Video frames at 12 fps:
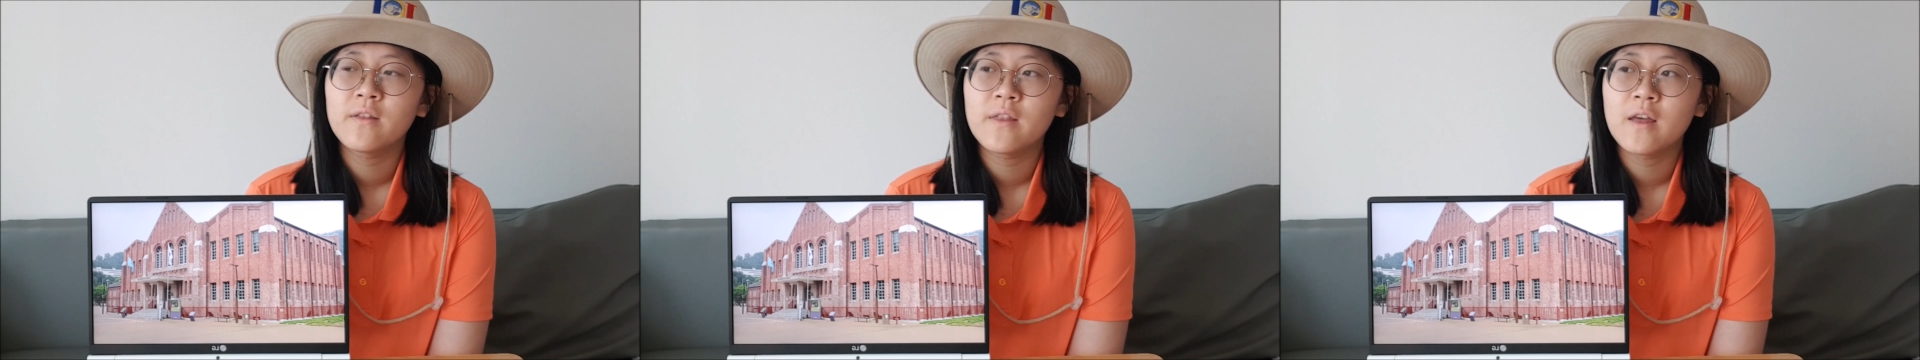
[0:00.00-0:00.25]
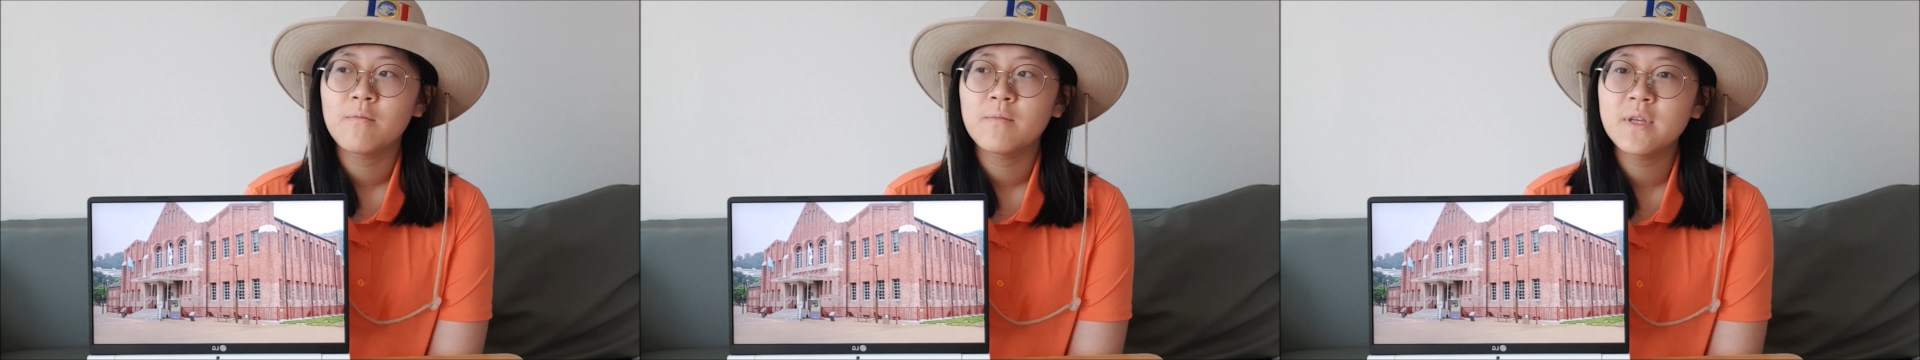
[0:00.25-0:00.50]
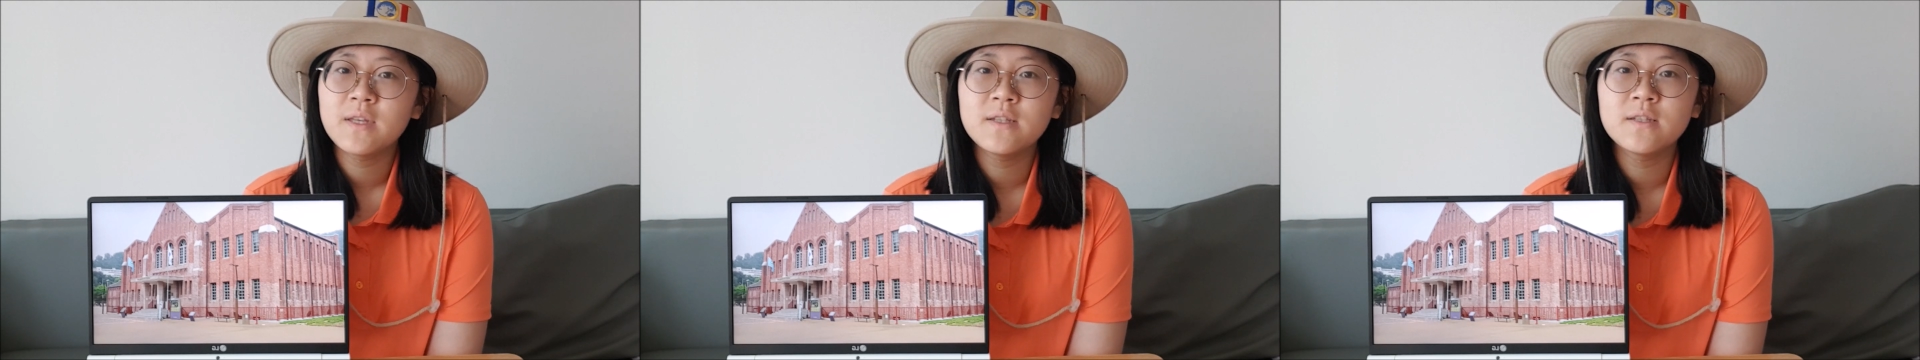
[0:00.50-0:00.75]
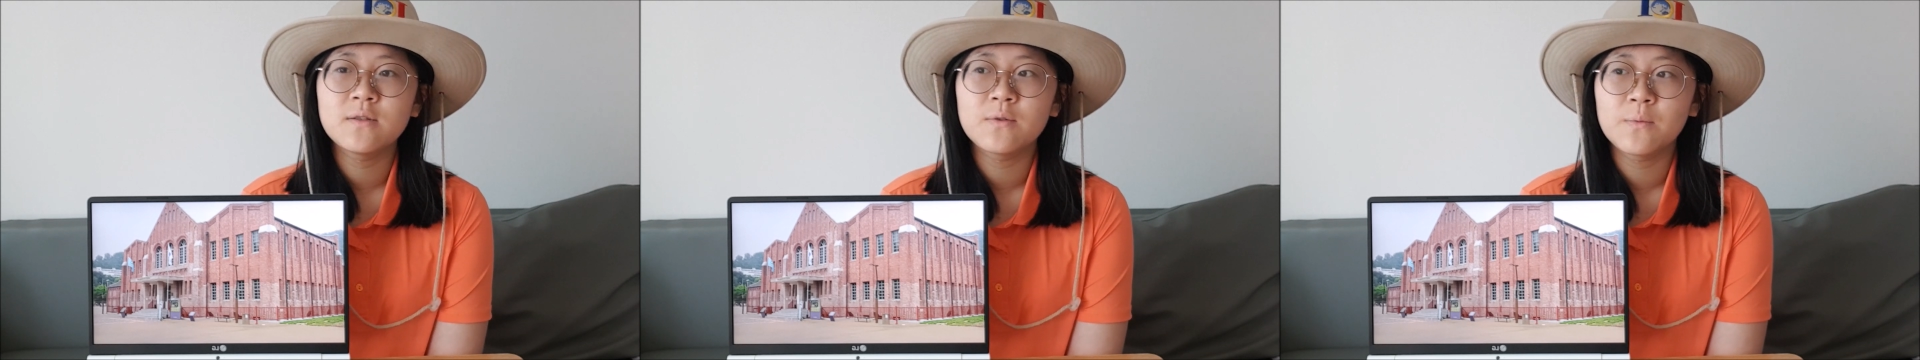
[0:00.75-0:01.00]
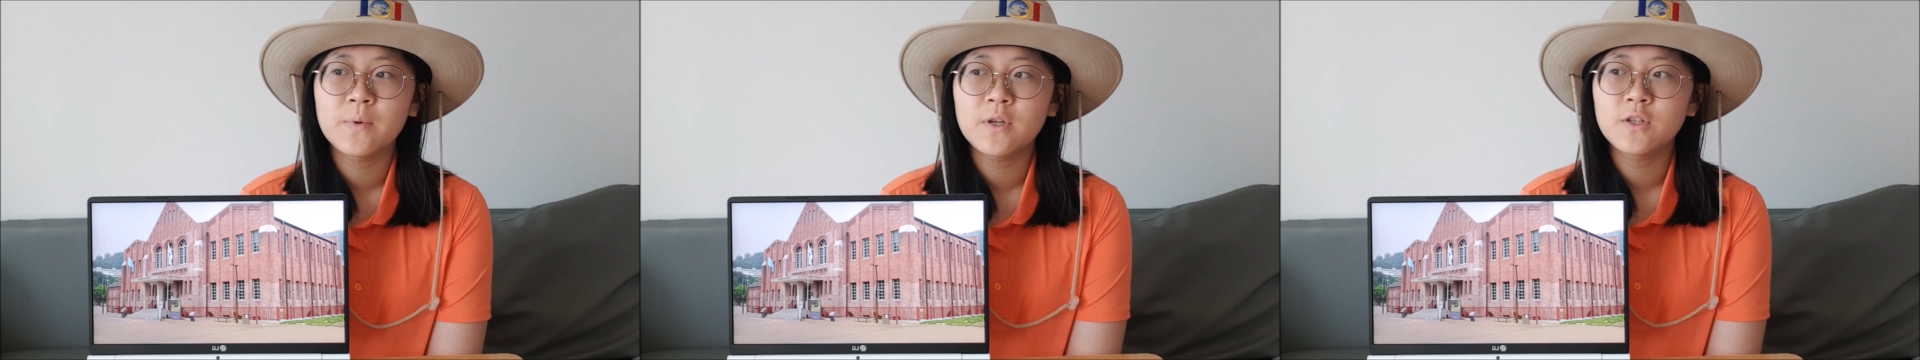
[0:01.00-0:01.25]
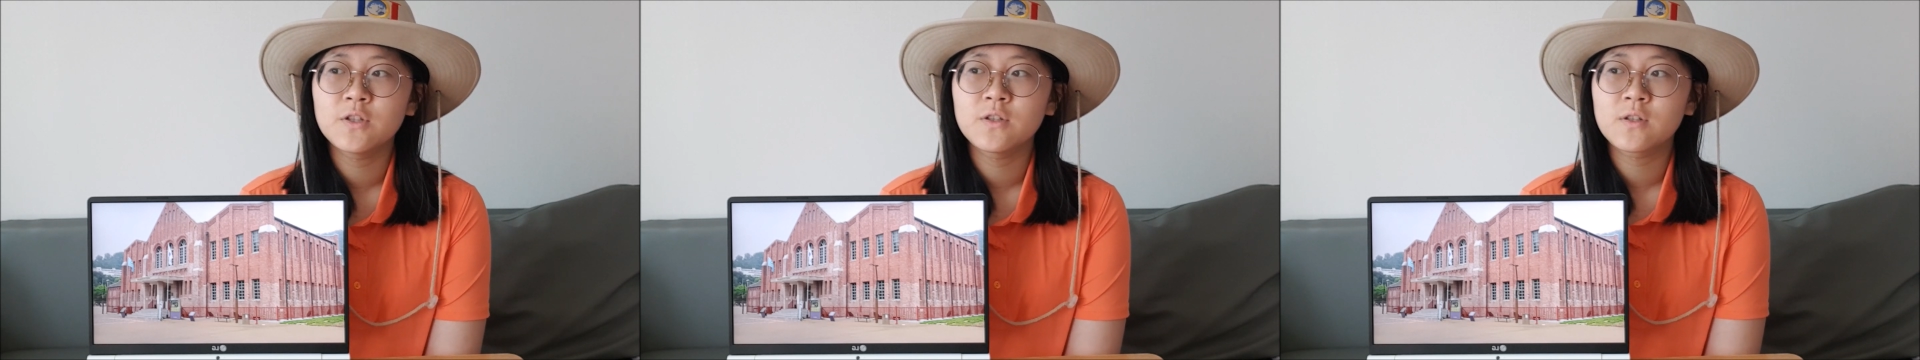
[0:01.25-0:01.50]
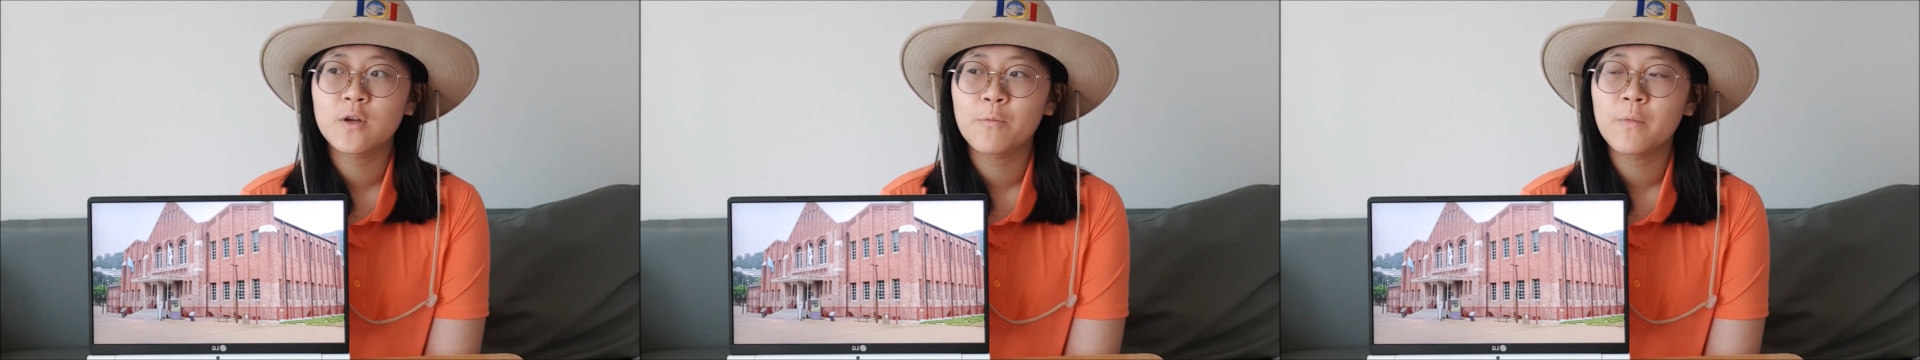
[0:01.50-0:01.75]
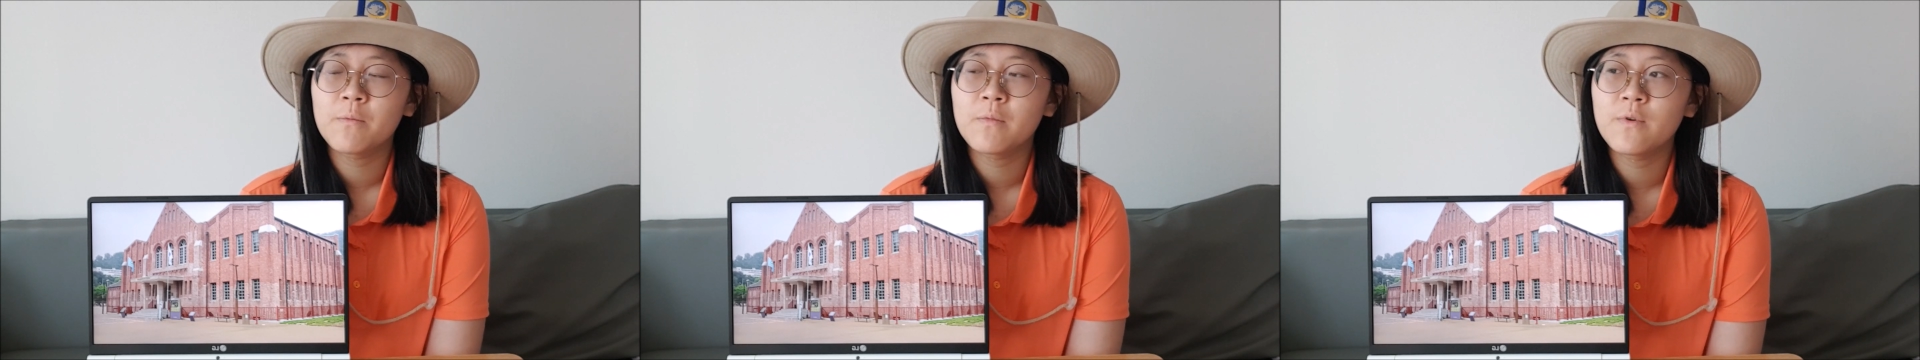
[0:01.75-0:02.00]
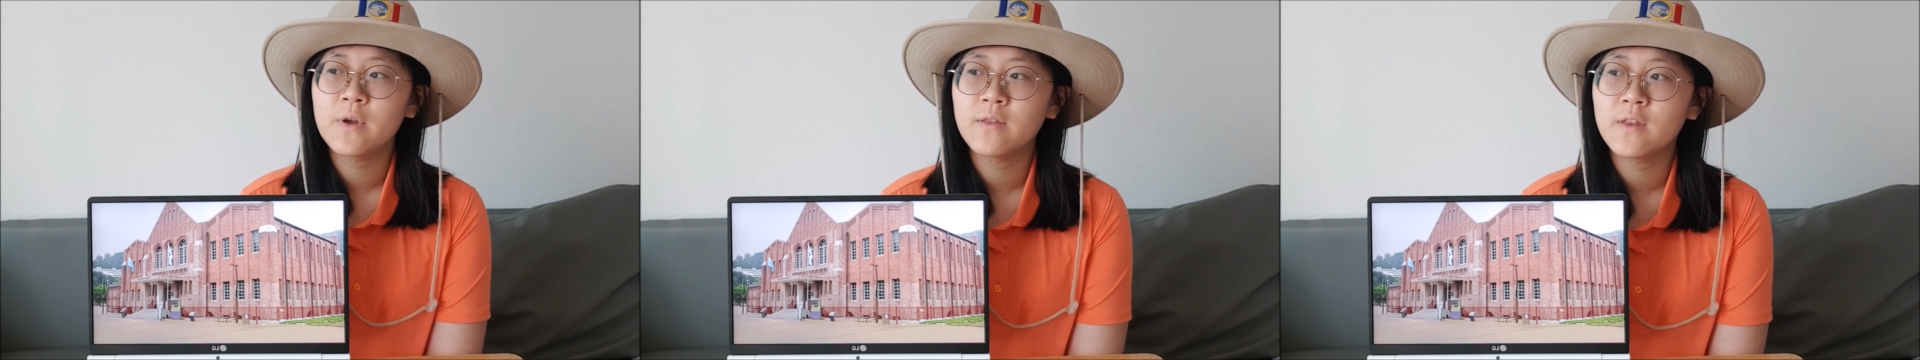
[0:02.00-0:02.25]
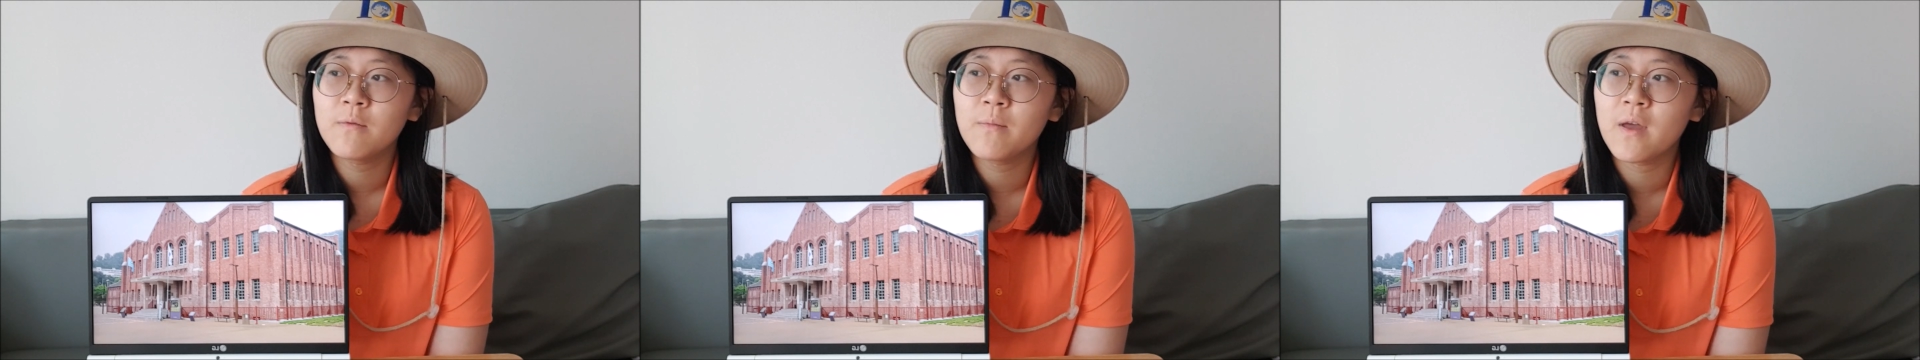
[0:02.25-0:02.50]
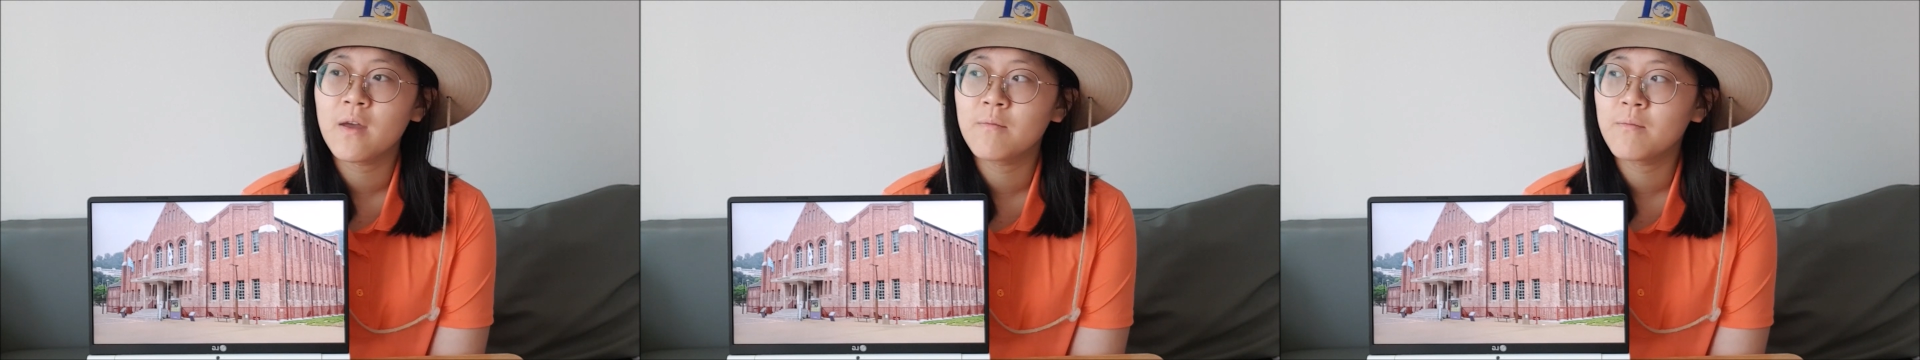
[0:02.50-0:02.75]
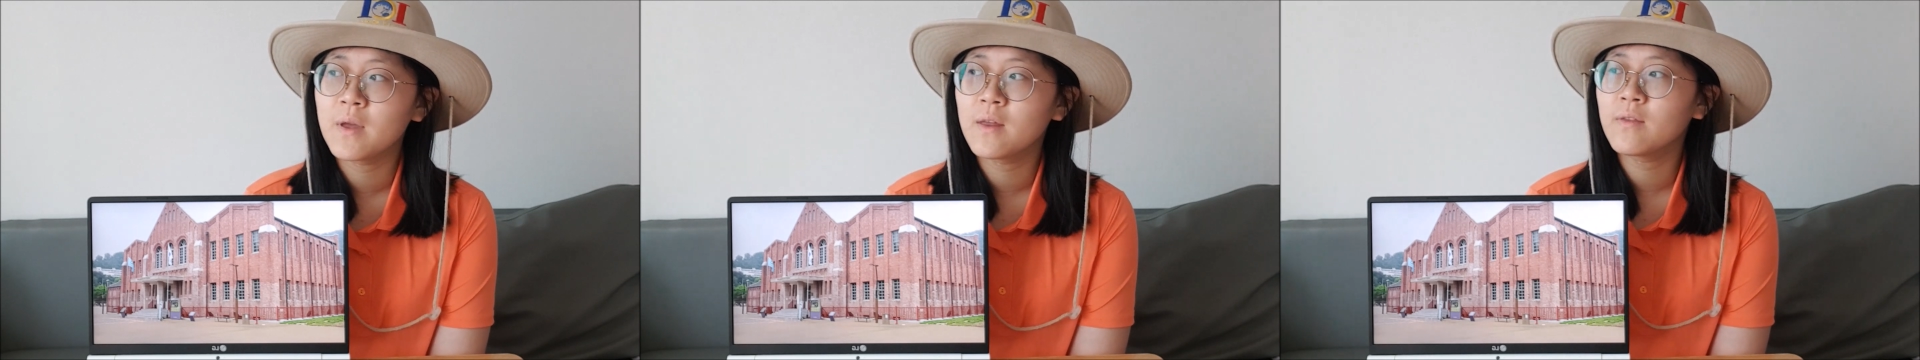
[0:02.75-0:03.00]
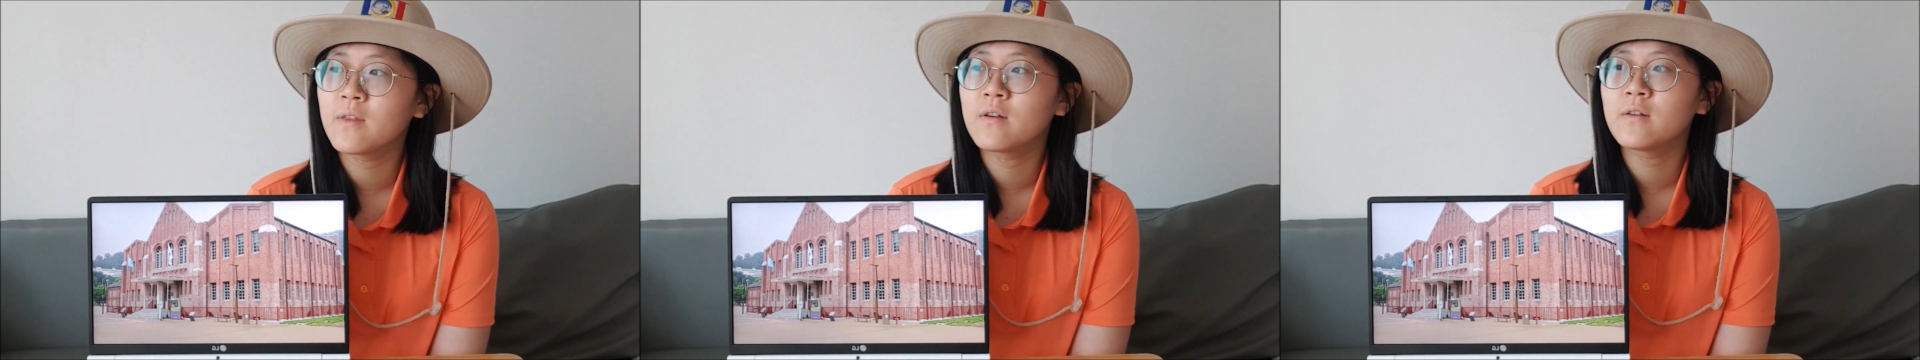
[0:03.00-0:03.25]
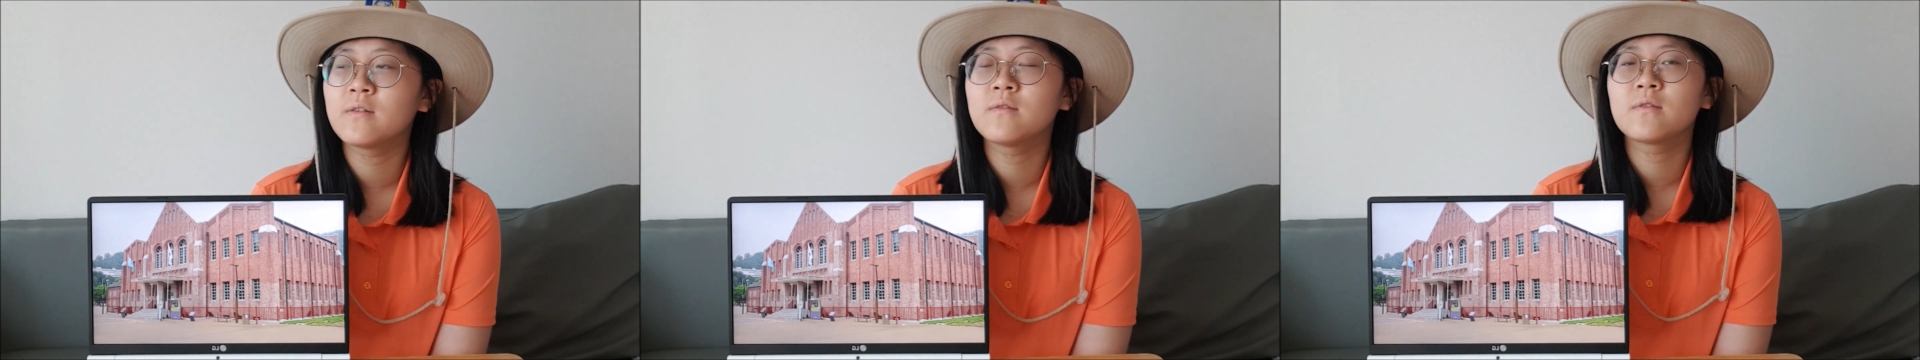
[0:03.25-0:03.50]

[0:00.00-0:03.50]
that means we should commemorate them and make their